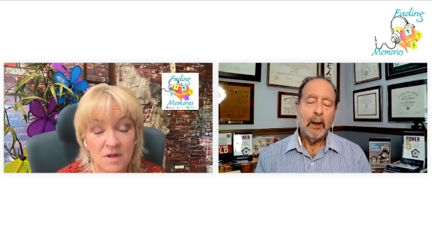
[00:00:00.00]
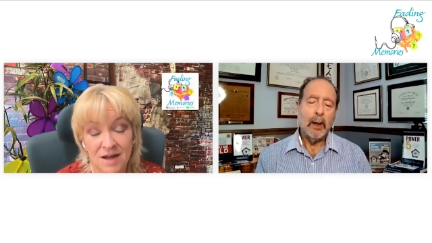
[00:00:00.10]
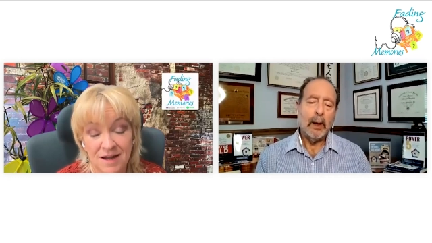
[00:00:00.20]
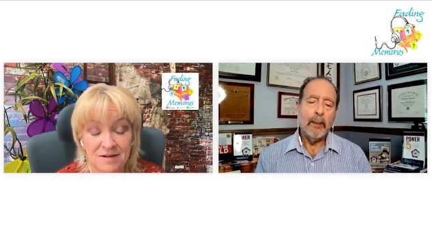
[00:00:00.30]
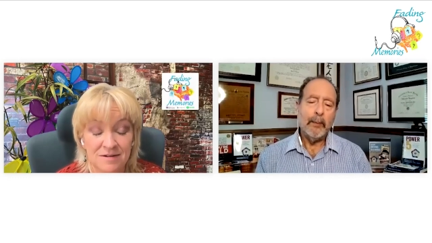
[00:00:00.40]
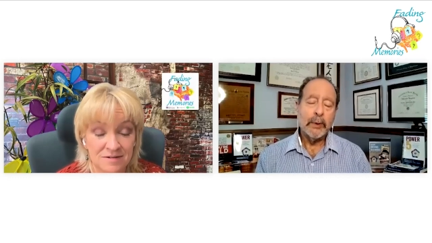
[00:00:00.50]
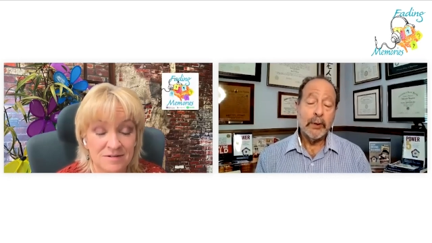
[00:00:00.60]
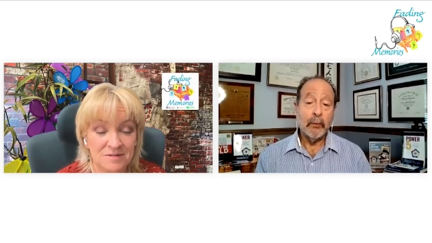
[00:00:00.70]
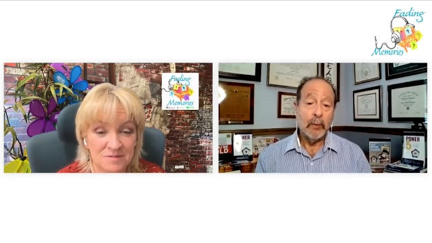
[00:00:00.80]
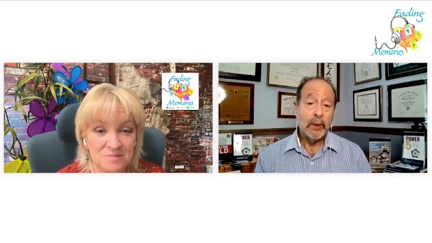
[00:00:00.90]
Speaker 1: Um,
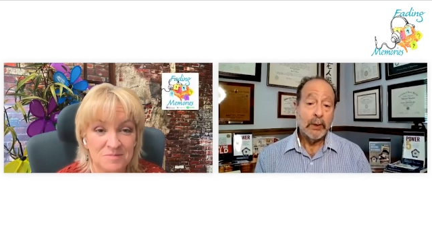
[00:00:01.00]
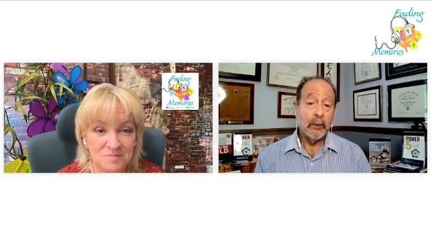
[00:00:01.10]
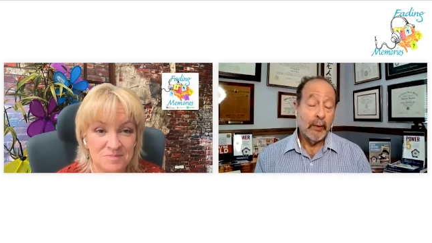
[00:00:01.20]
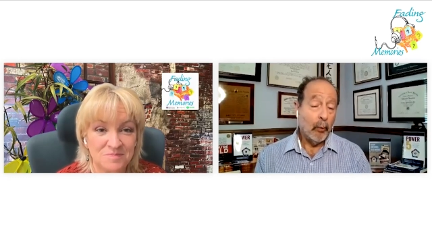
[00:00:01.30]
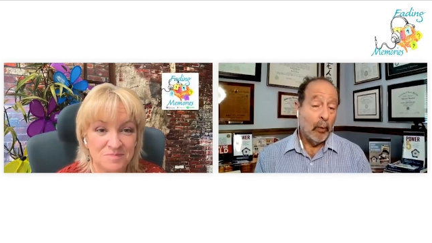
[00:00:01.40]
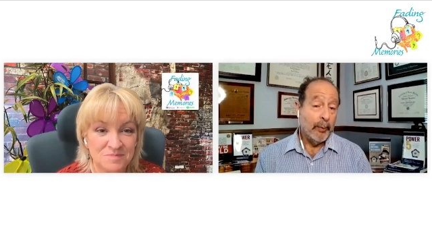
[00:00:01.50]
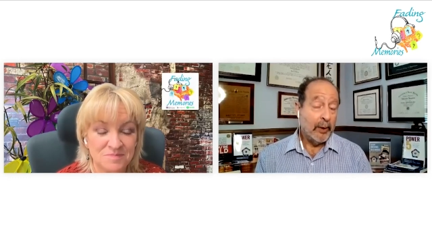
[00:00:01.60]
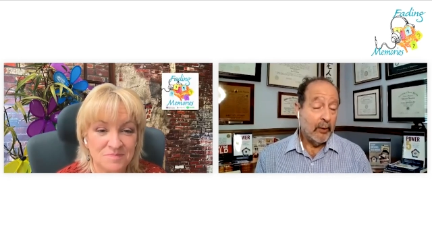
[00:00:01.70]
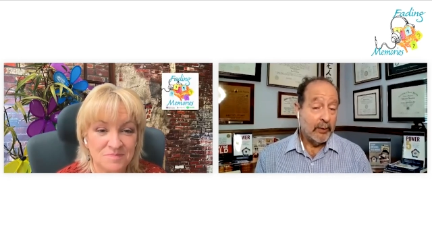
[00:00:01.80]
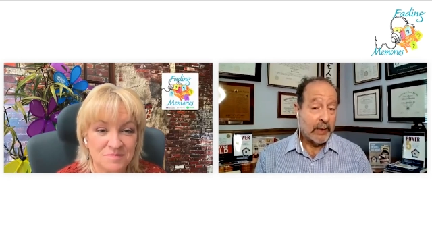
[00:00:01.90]
so, so there will
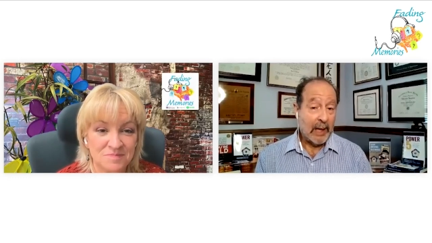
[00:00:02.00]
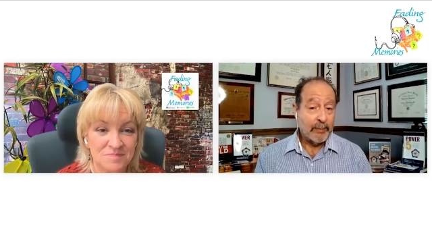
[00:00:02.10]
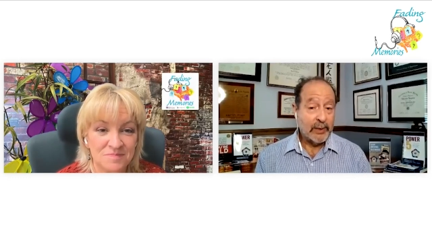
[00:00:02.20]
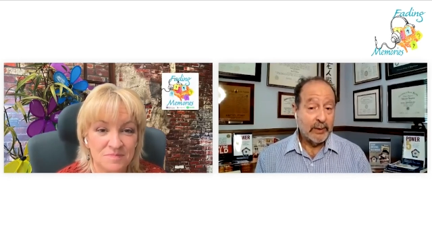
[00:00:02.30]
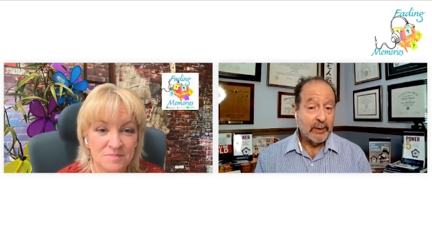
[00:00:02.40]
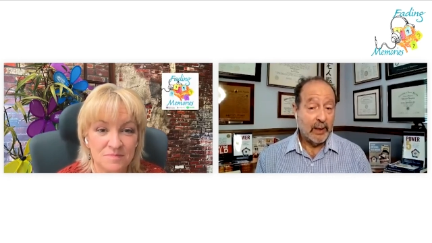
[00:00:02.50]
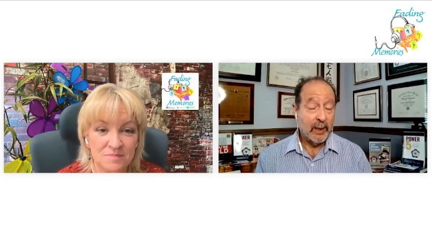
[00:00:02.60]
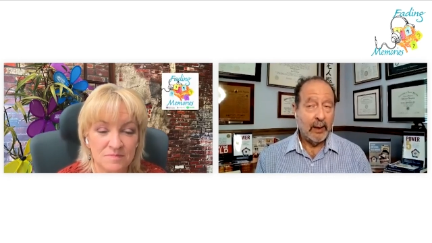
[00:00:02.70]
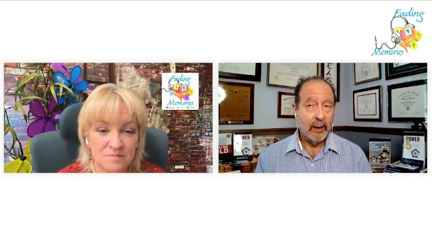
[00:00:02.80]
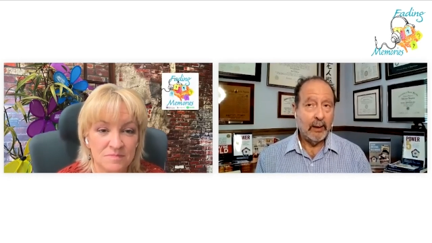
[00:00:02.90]
be those options,
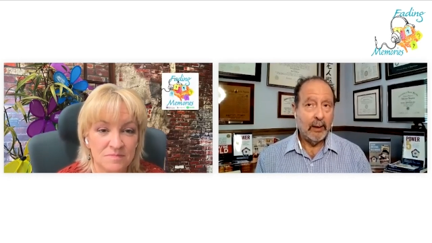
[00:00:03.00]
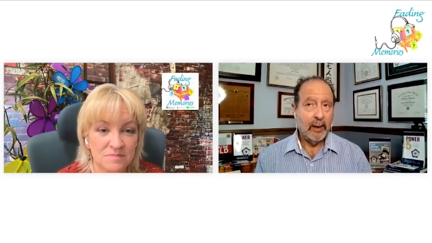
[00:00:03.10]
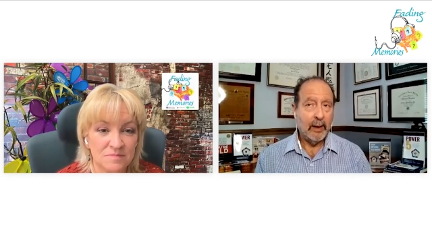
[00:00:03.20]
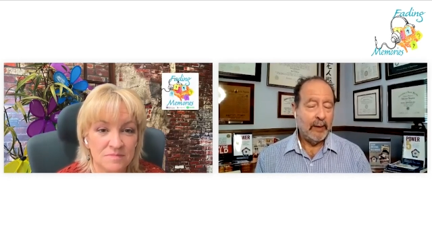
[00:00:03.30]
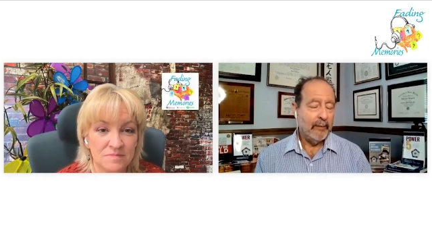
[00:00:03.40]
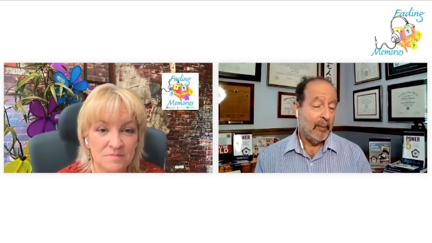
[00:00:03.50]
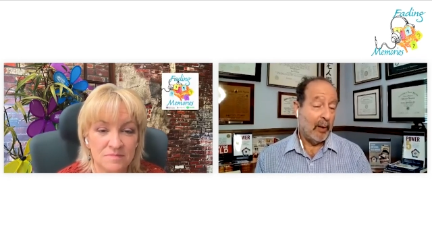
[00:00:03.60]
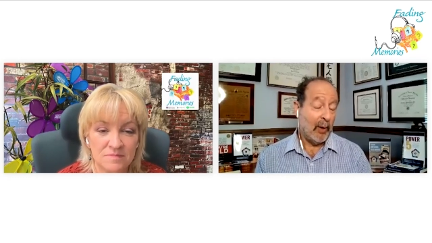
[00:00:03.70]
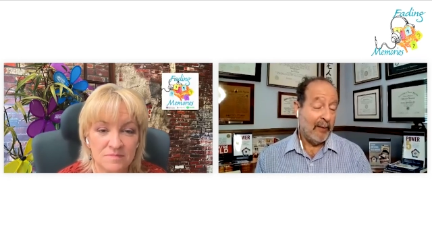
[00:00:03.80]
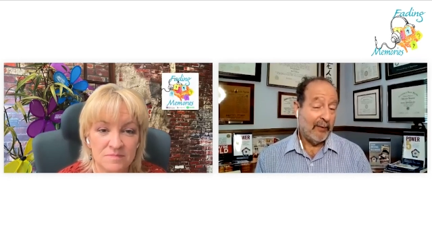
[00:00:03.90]
and uh, even
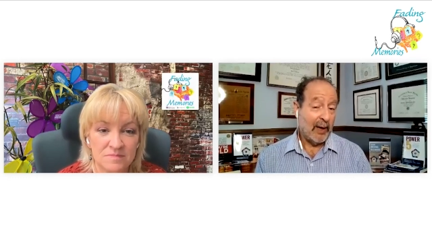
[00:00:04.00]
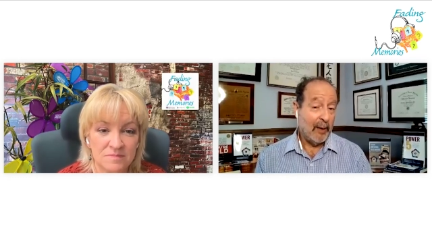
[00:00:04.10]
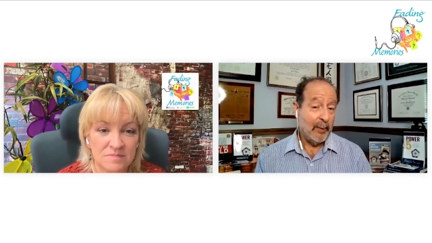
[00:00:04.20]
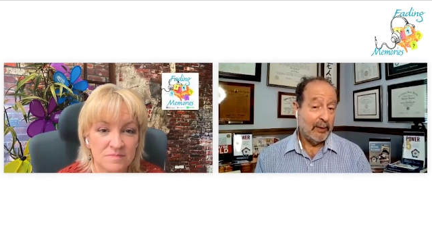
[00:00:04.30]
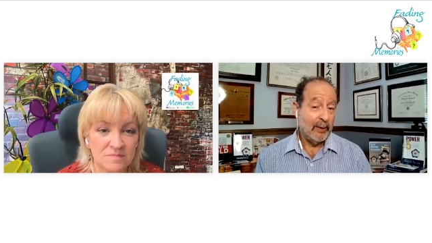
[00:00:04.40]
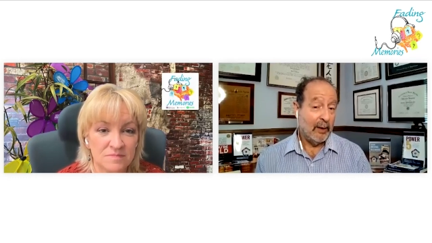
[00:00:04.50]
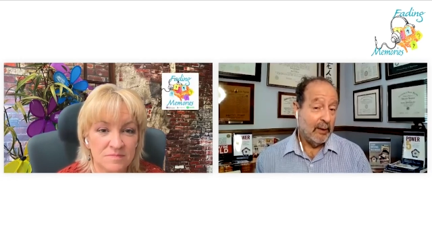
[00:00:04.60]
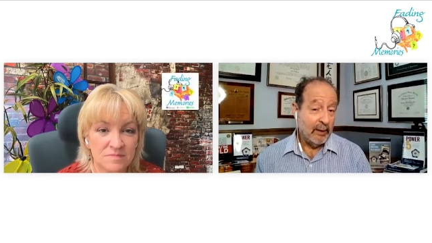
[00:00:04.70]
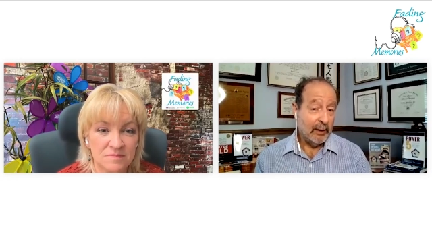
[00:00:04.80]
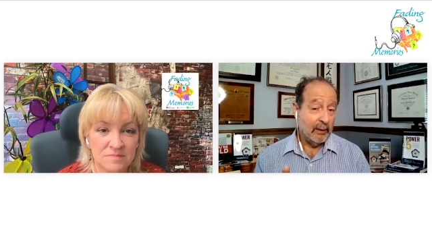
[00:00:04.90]
my wife commented,
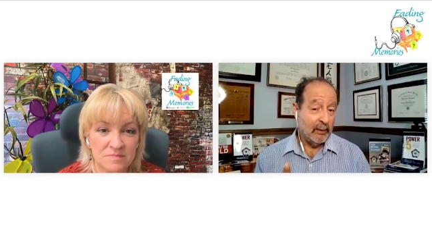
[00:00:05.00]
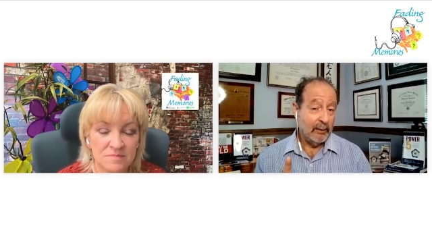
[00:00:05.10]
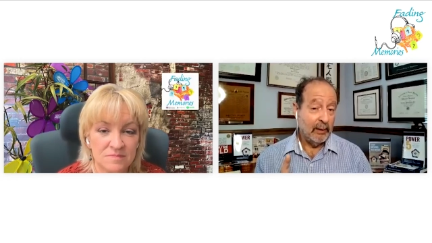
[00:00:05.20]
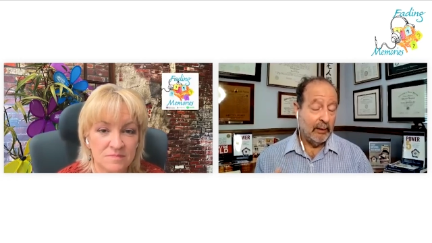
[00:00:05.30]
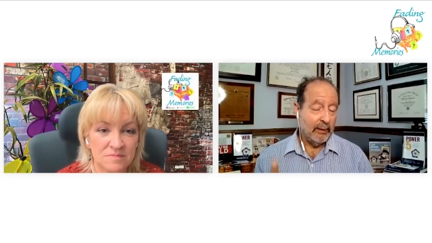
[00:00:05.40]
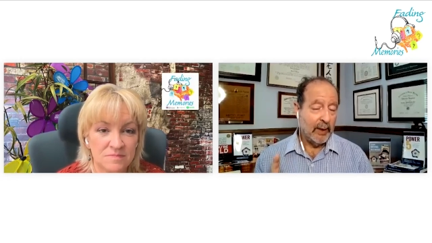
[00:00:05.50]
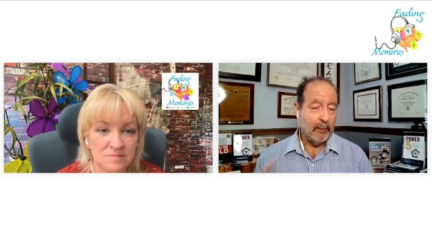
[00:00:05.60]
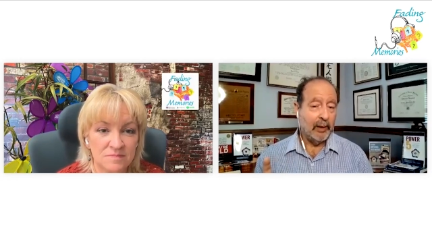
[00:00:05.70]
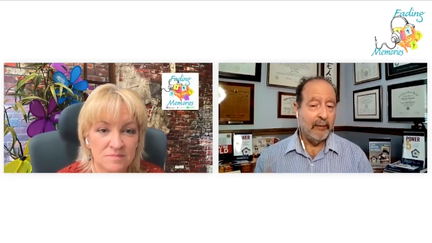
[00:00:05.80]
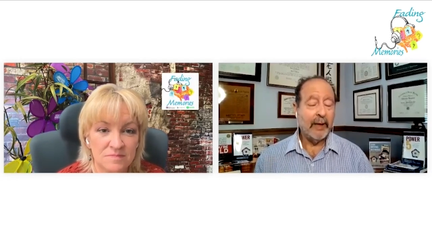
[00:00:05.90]
other than them leaving